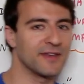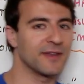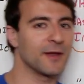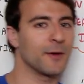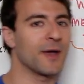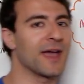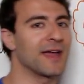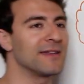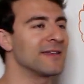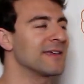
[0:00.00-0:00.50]
No
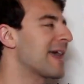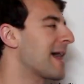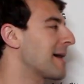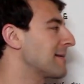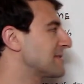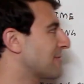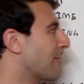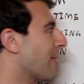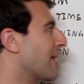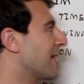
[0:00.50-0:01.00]

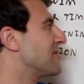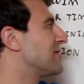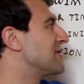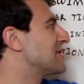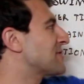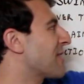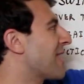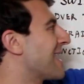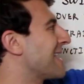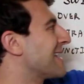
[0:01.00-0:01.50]
handicaps for you.
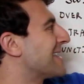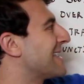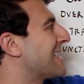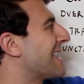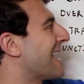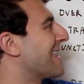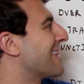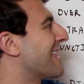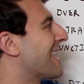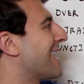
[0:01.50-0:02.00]
Just try and
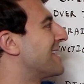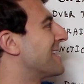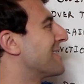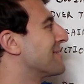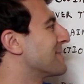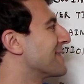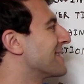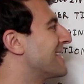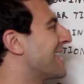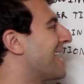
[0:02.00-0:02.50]
get that
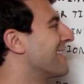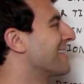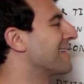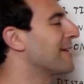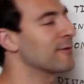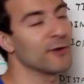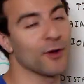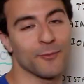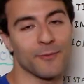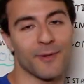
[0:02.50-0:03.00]
number down,
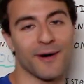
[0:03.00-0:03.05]
or no